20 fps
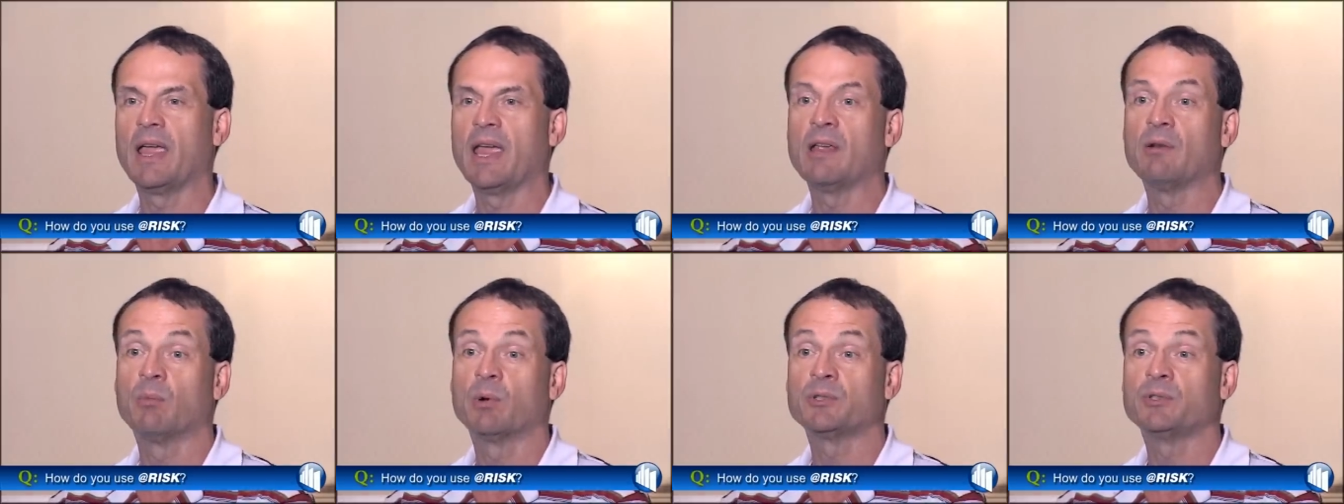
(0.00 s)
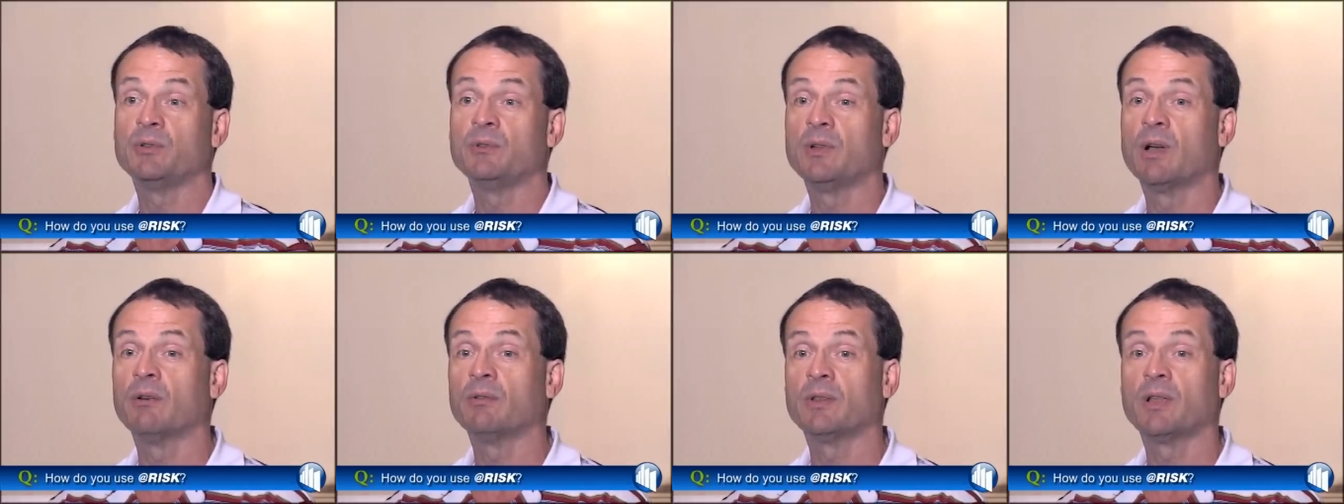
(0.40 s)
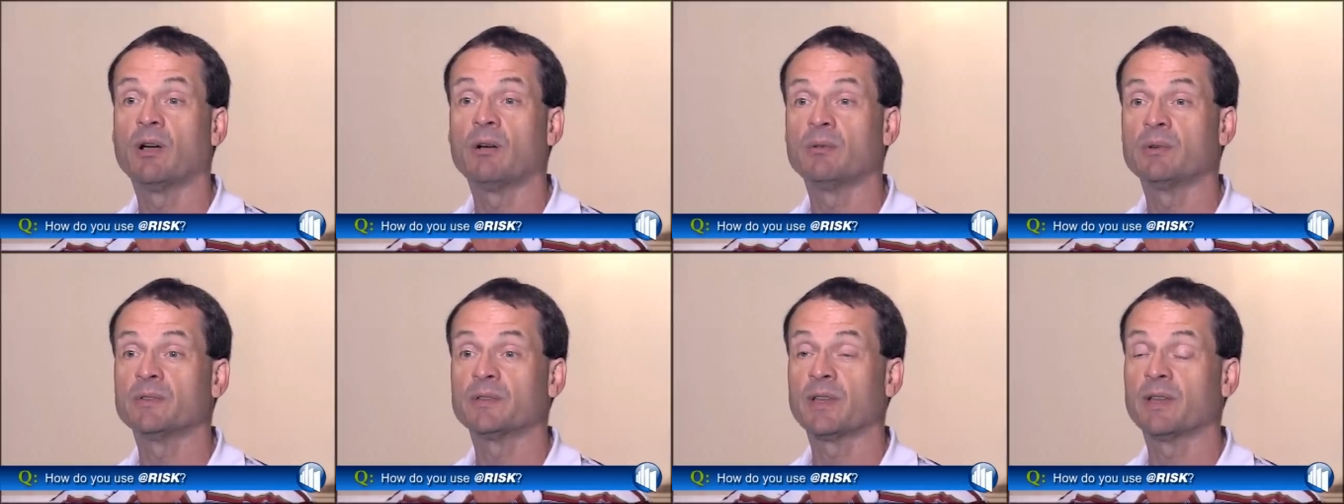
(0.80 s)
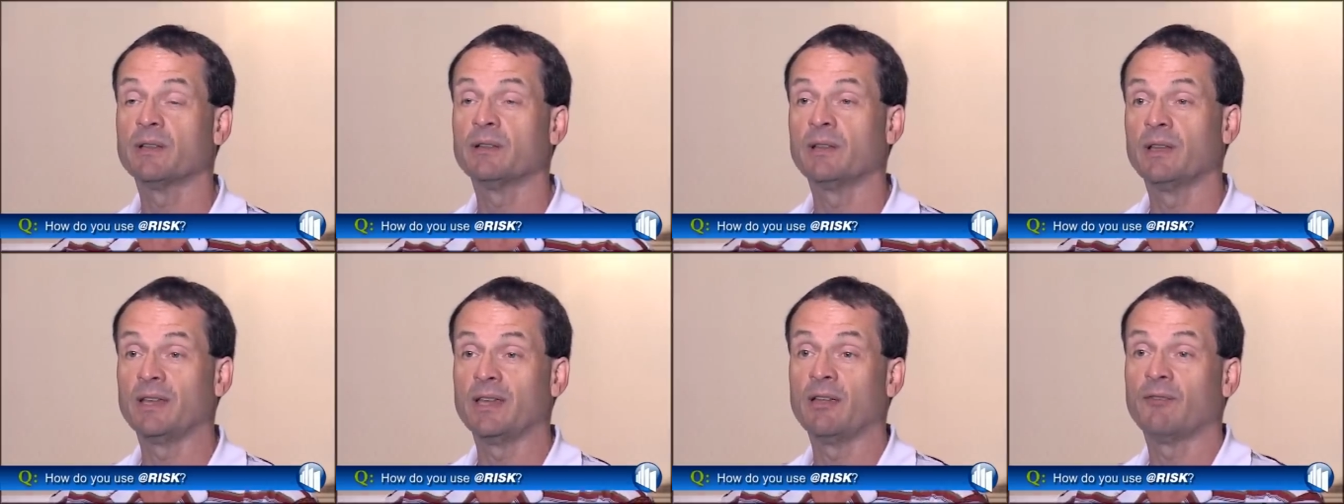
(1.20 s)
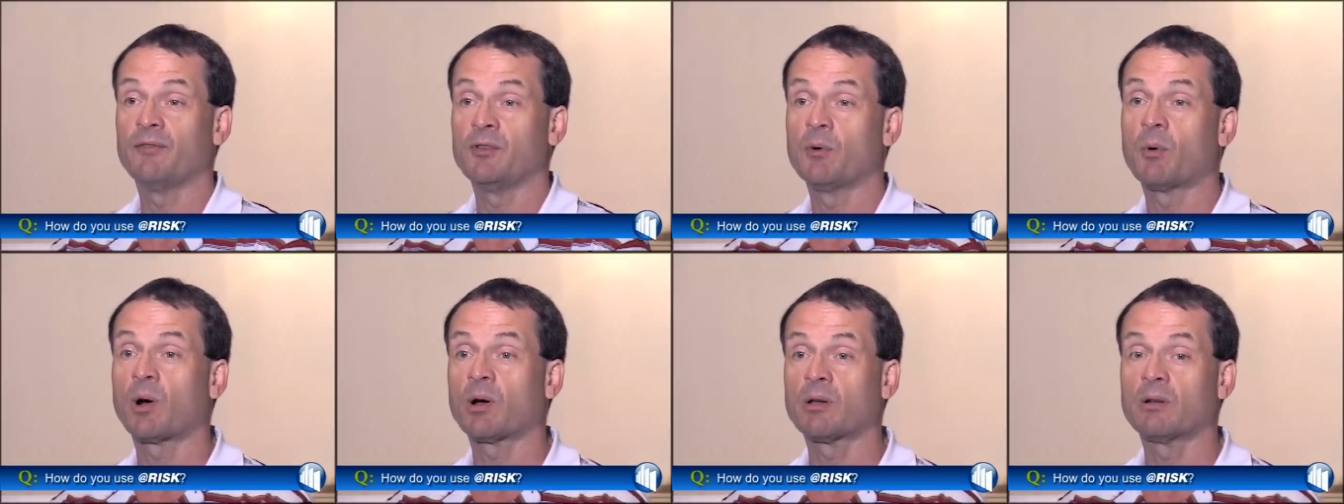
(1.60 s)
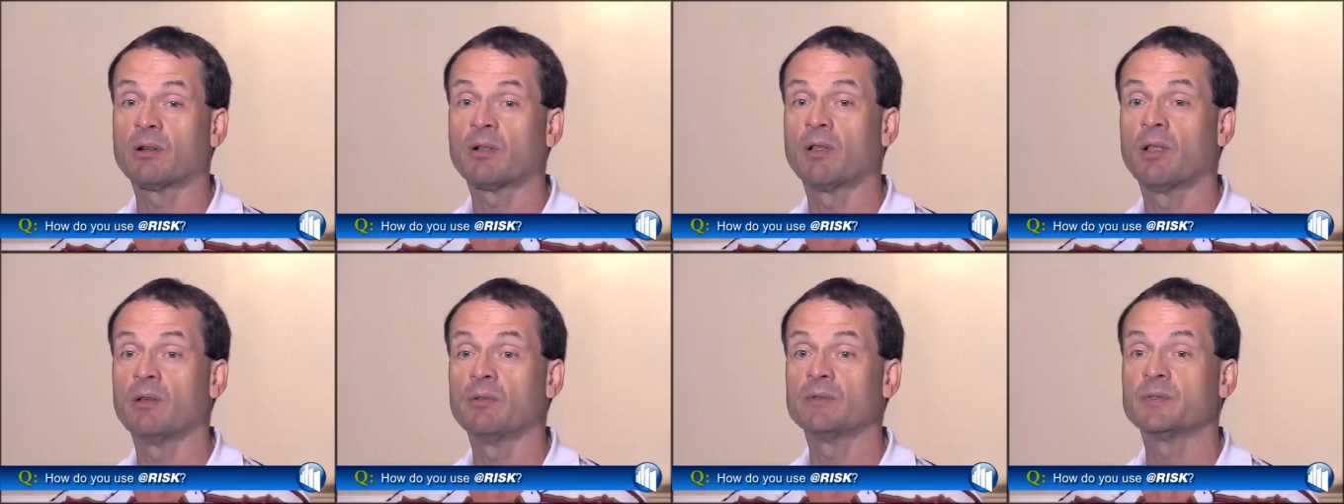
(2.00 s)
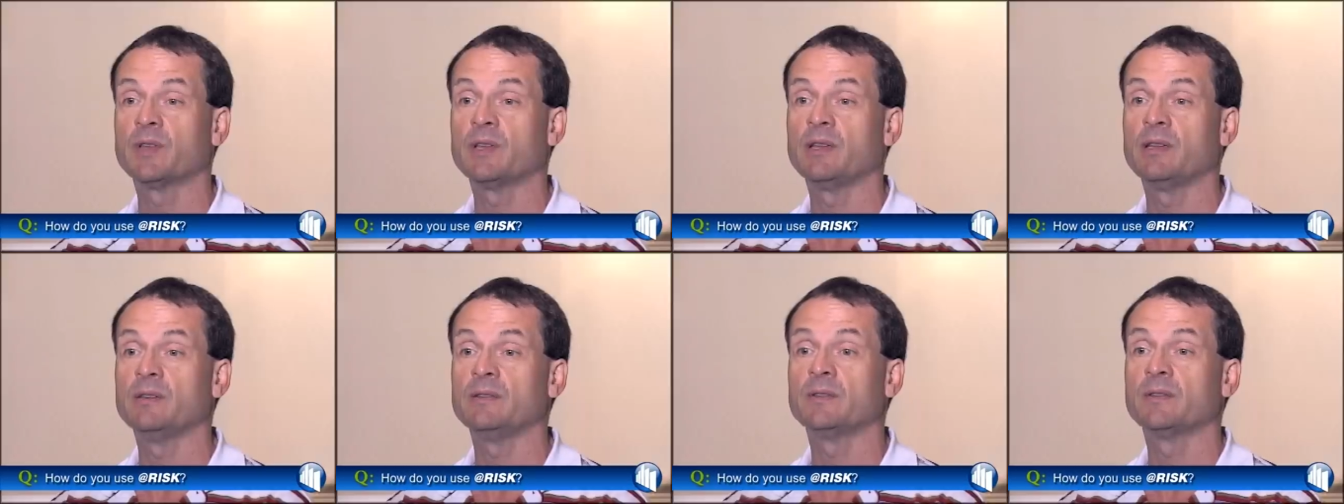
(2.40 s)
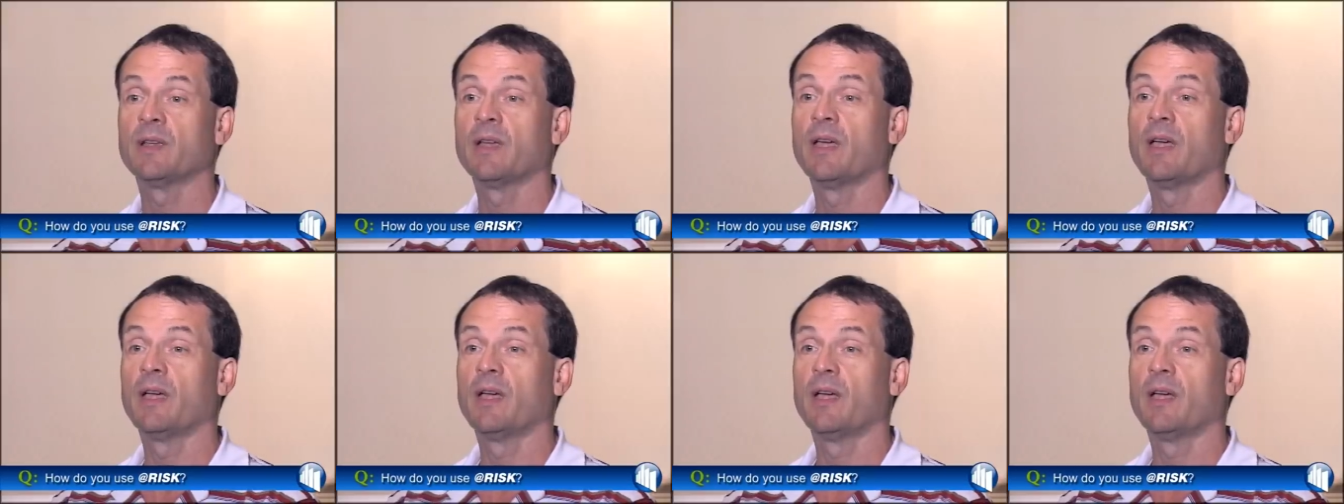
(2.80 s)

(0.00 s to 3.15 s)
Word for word: And what you don't know is that if you are going to close these,